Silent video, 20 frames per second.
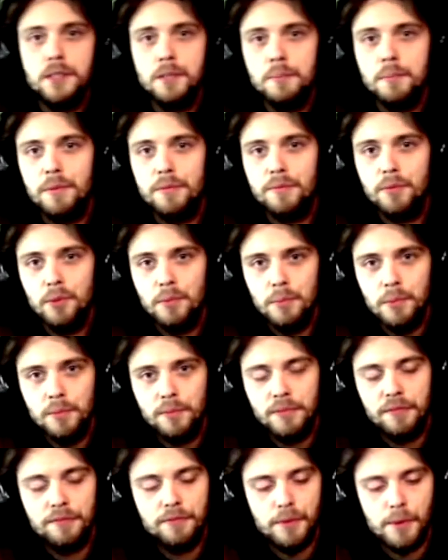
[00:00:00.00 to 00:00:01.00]
before
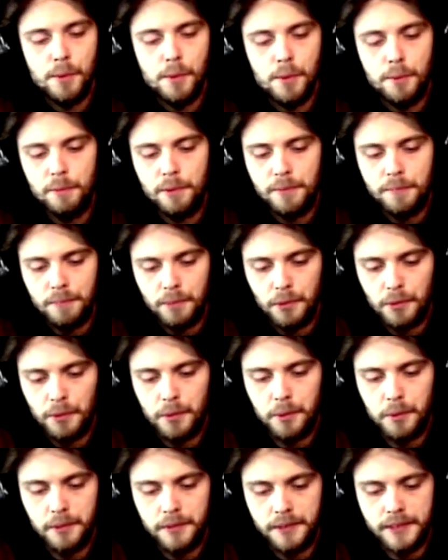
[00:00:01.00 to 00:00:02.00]
moving forward with more
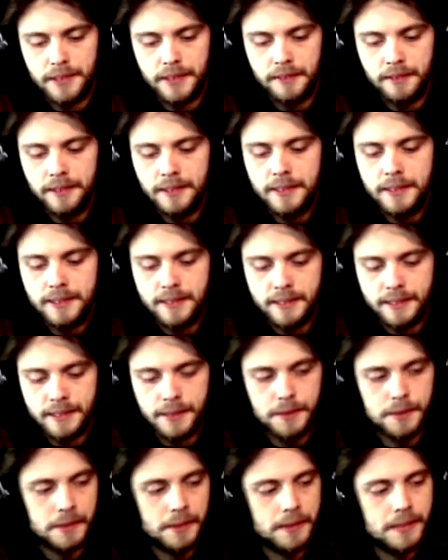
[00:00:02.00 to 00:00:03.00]
chord theory, this is
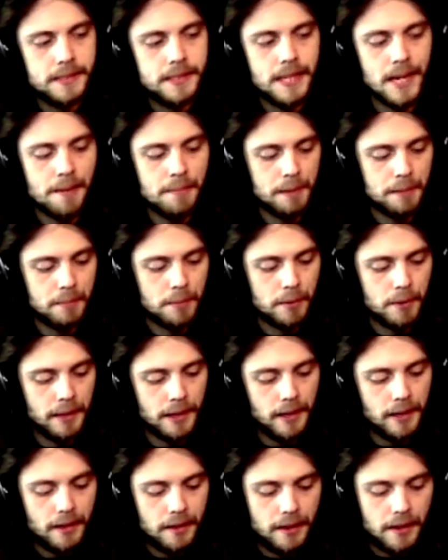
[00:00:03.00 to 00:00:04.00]
another good stopping
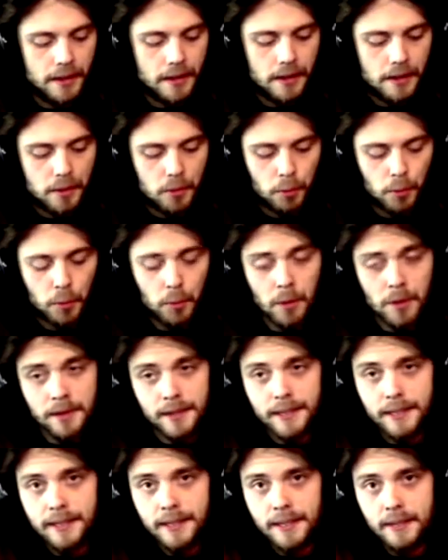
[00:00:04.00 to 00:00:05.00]
point. We're
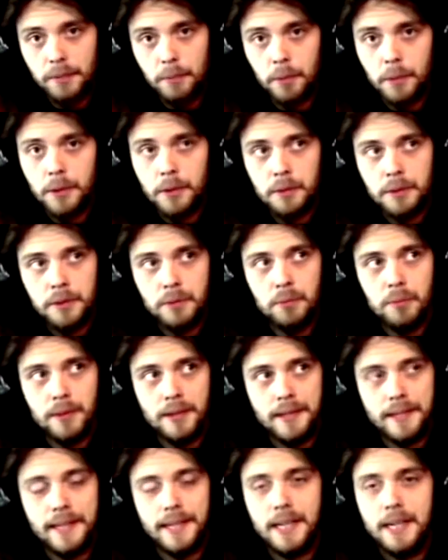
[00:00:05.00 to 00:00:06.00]
going to
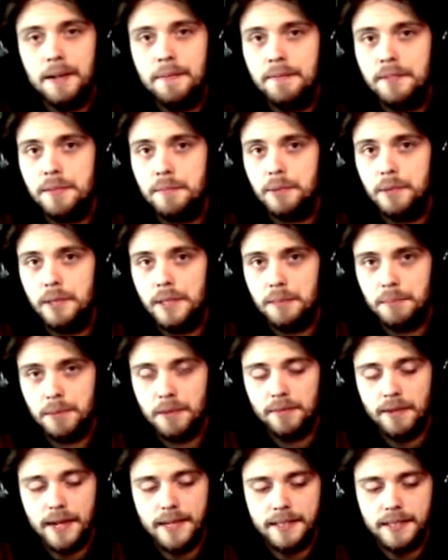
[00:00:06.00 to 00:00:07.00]
want to get comfortable
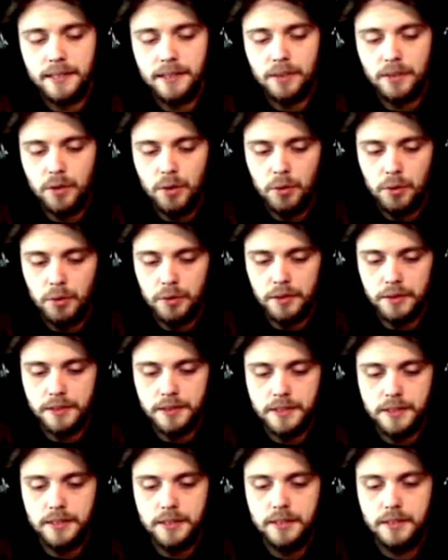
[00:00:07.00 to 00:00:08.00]
improvising
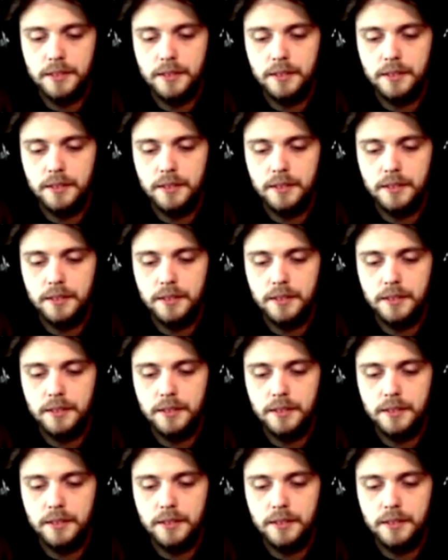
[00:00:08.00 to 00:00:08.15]
chords,